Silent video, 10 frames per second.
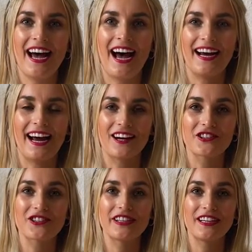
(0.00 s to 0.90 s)
I
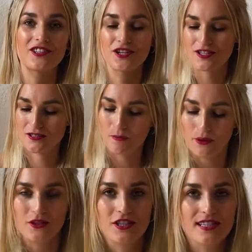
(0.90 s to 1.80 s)
actually just
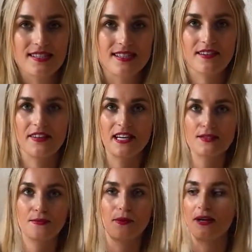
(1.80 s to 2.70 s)
purchased
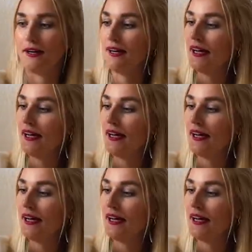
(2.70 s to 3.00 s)
this one